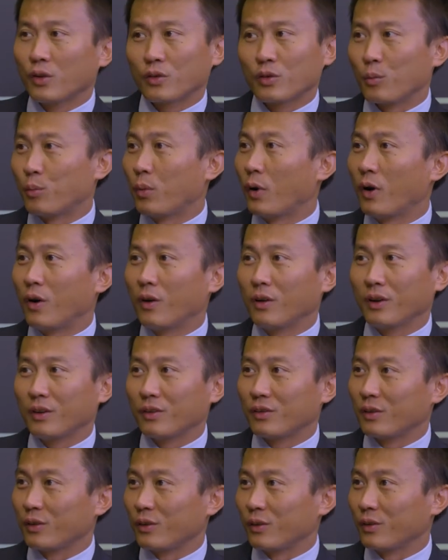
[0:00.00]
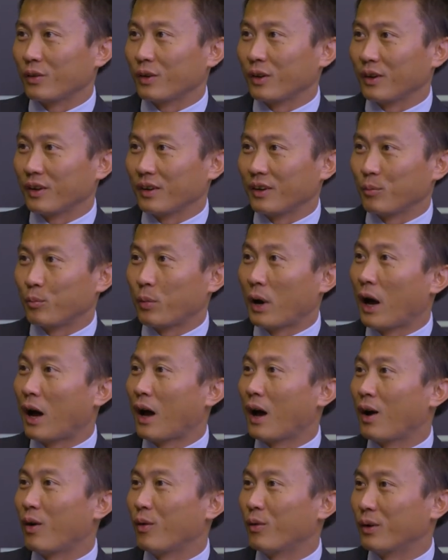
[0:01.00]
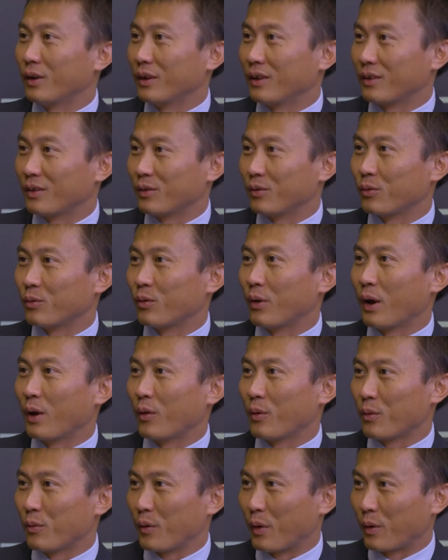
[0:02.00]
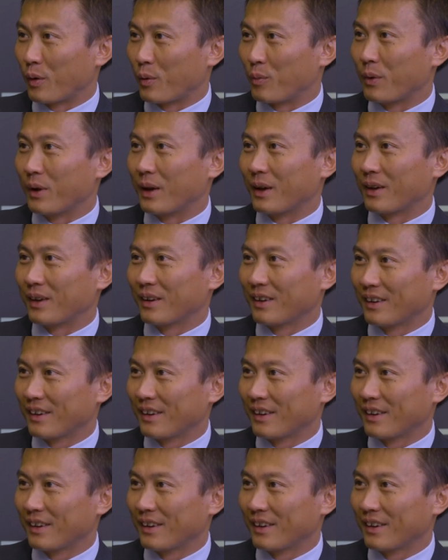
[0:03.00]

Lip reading: So policies, power is very, very big.